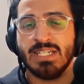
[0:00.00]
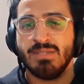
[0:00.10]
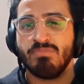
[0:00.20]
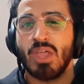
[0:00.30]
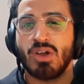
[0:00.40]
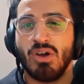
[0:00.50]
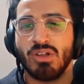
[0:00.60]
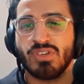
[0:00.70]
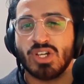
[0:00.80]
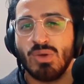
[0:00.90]
I got an
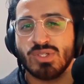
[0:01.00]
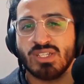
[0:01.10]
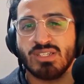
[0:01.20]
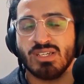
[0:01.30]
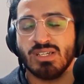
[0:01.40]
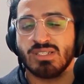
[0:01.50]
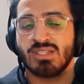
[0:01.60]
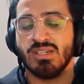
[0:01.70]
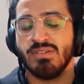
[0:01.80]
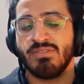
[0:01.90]
offer closer to
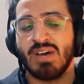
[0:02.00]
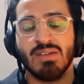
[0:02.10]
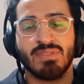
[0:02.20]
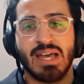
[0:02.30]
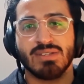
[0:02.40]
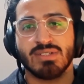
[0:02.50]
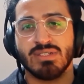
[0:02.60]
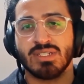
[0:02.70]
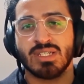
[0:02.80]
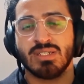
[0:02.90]

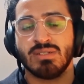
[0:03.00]
$5,000,